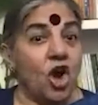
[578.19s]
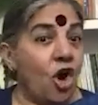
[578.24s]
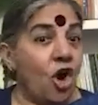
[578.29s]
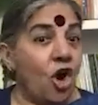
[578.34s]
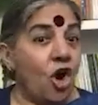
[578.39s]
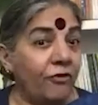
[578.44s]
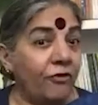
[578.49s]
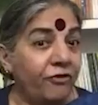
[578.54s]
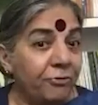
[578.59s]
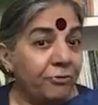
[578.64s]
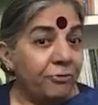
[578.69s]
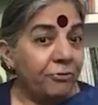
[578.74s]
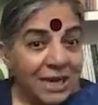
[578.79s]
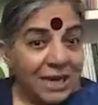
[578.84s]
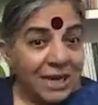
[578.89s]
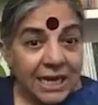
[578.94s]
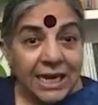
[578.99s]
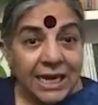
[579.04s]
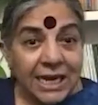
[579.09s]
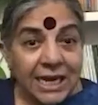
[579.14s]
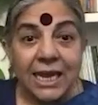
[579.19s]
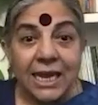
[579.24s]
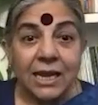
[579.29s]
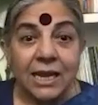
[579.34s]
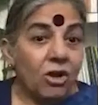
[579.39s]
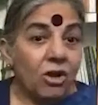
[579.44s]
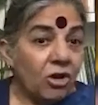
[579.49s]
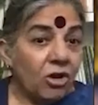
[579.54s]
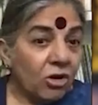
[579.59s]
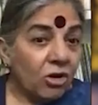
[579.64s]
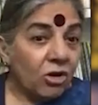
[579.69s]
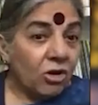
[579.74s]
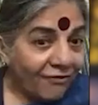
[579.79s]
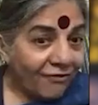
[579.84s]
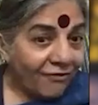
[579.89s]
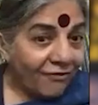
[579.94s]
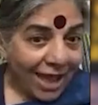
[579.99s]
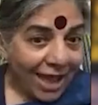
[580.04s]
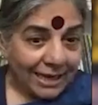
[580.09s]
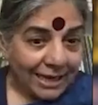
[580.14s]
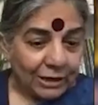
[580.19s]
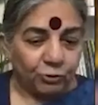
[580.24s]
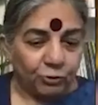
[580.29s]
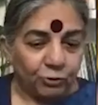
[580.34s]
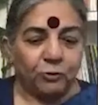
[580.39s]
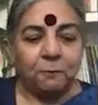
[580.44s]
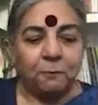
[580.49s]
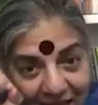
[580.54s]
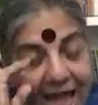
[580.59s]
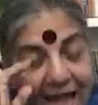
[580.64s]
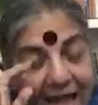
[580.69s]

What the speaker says: of meaning, of values.